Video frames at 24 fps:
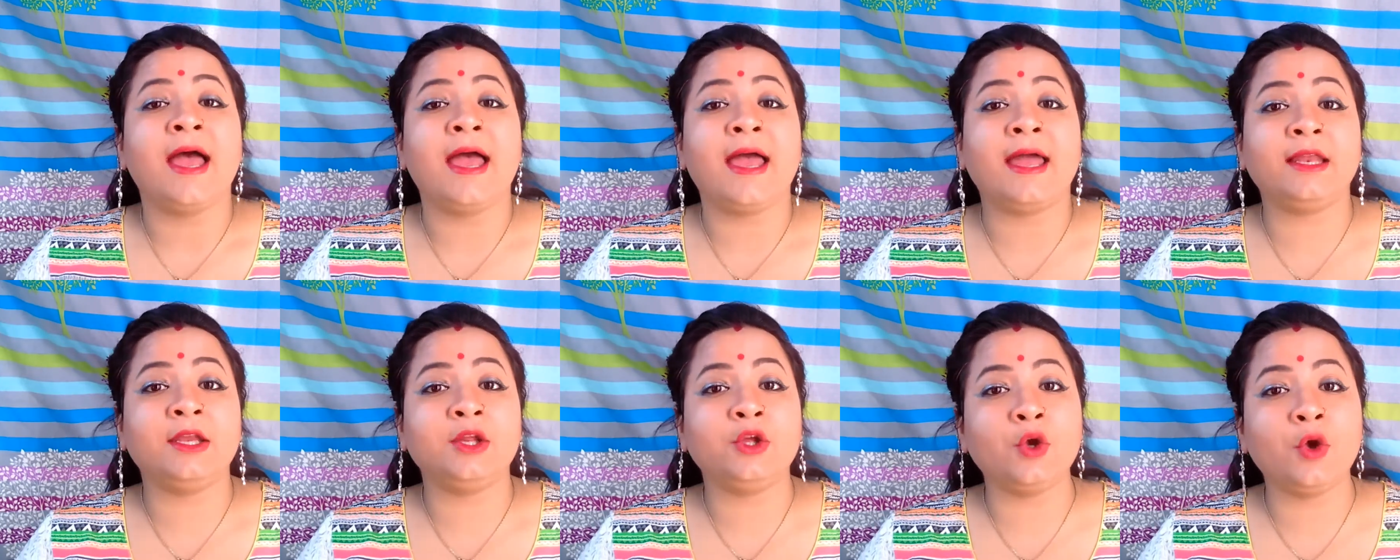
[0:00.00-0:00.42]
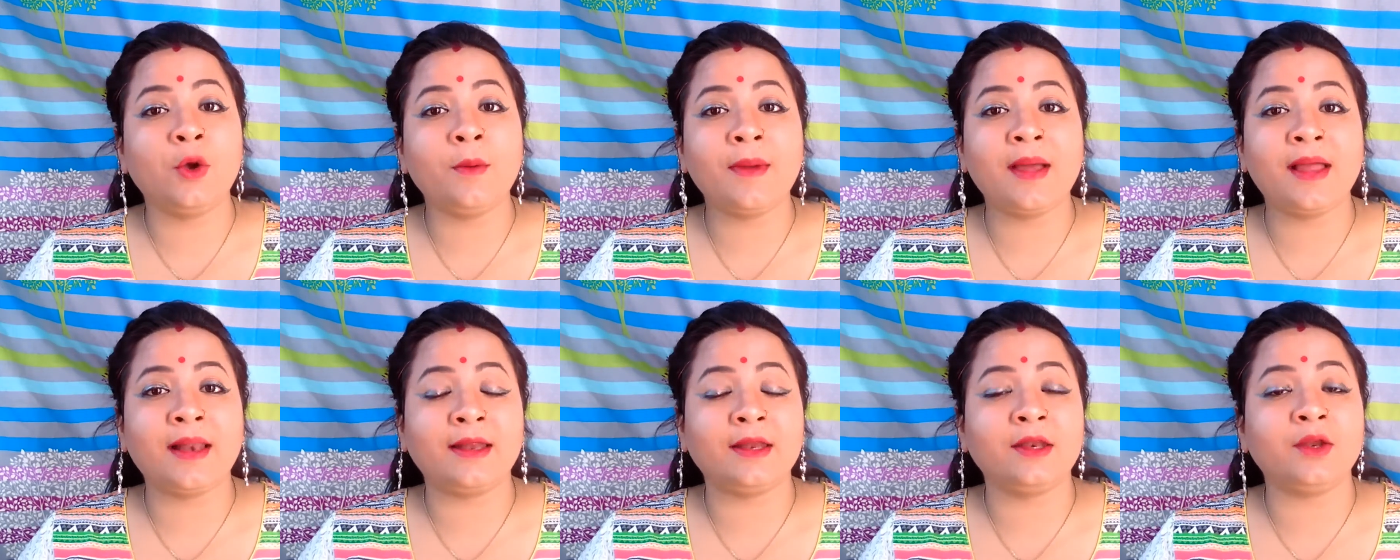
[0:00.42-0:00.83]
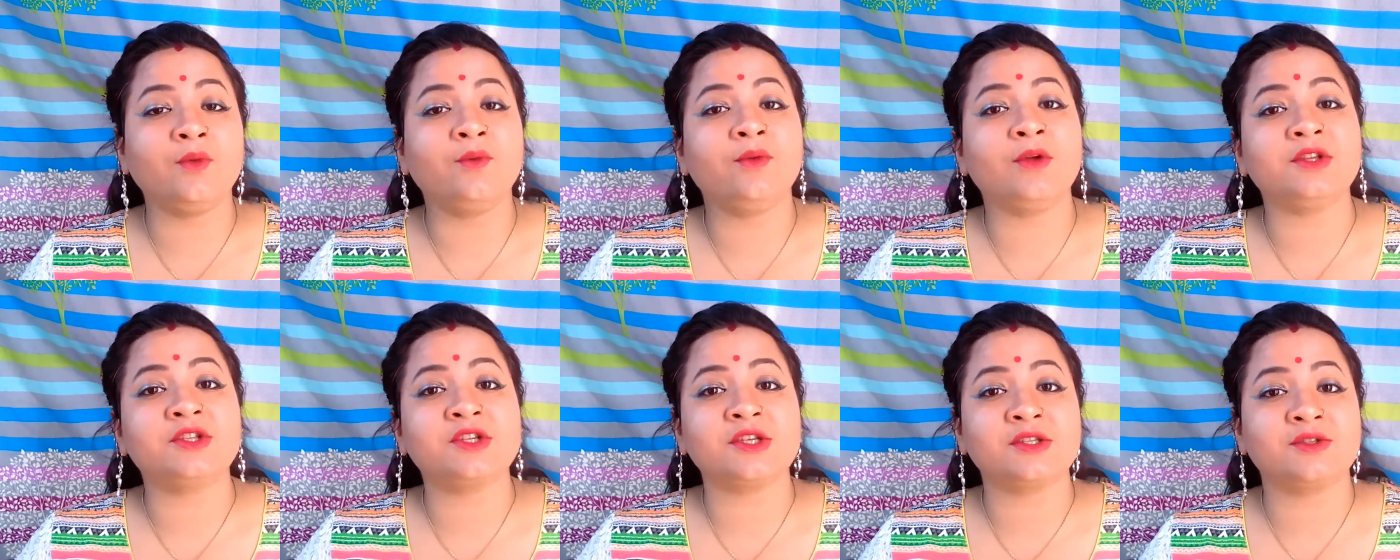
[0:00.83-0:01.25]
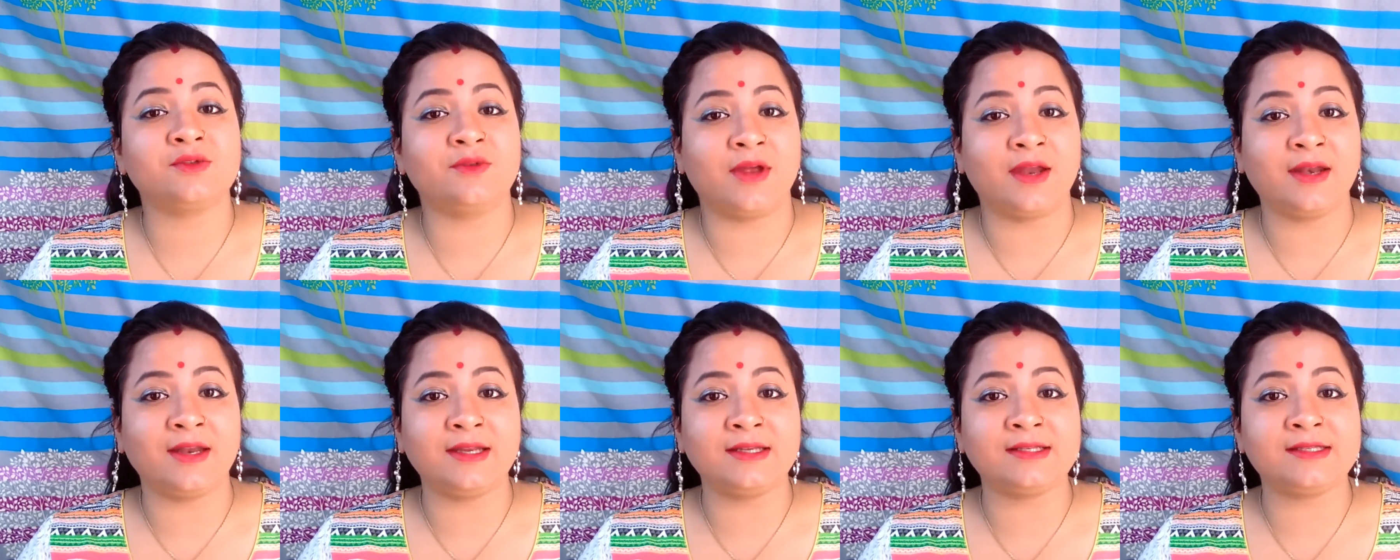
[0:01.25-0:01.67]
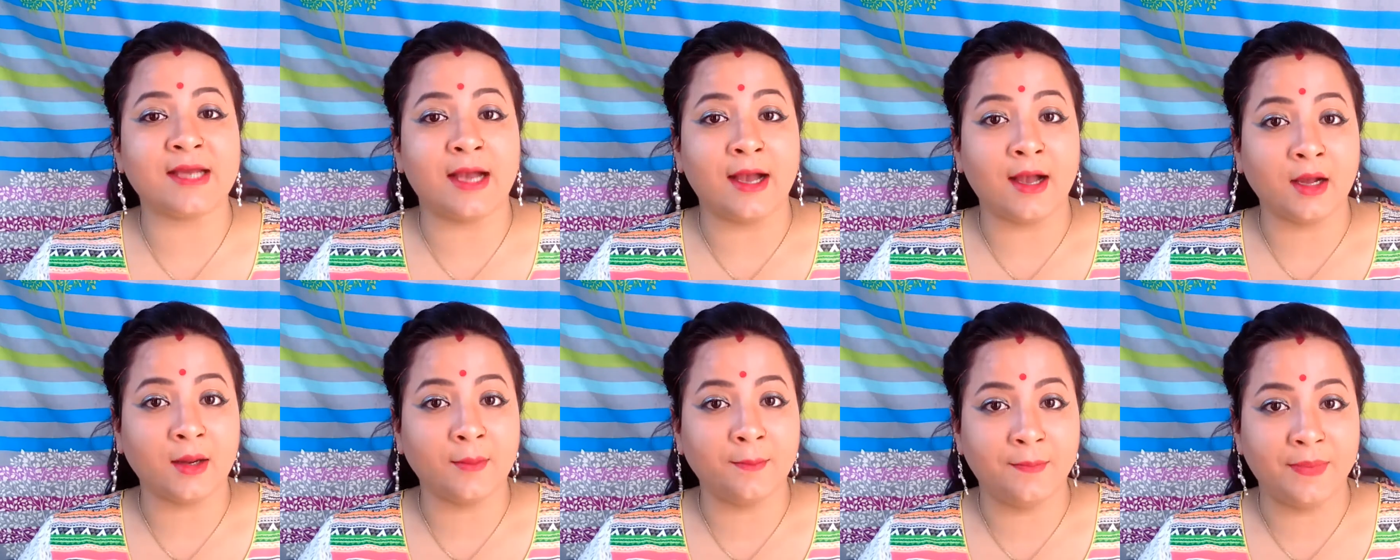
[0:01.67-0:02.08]
and eumelanin which is very
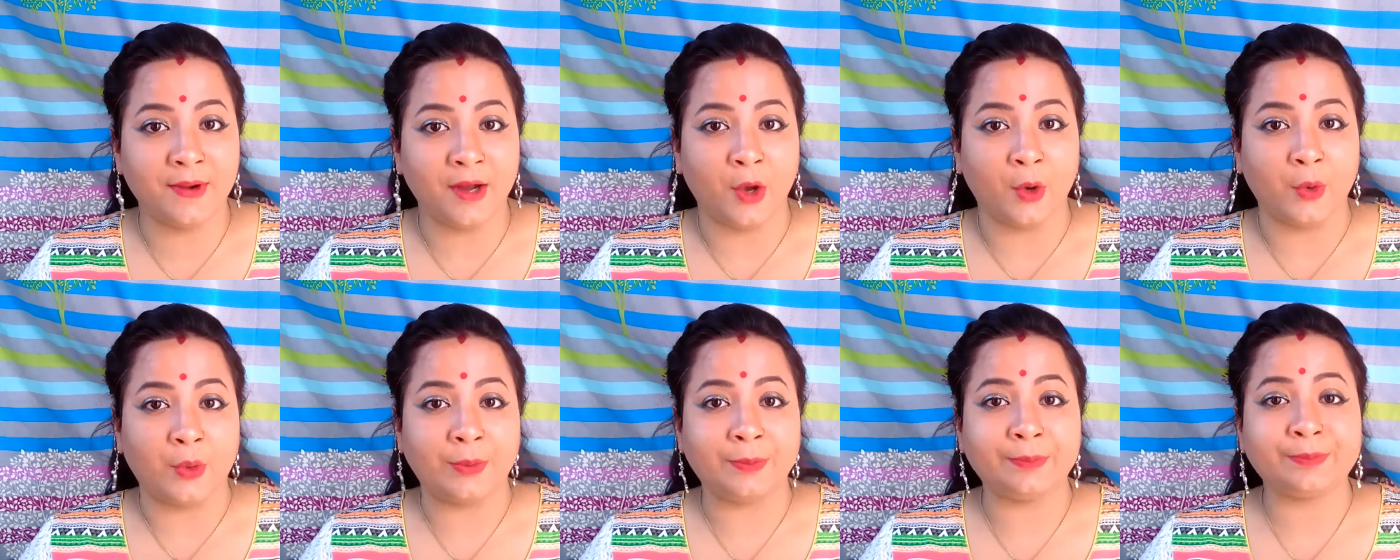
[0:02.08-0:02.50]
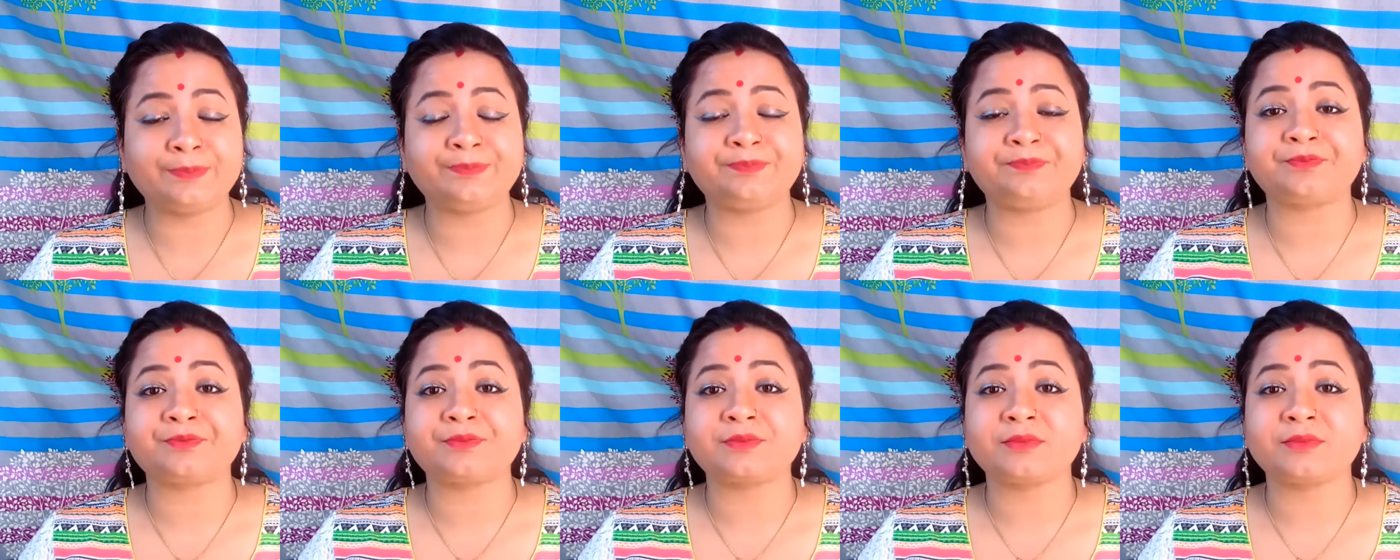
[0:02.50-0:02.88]
dark brown.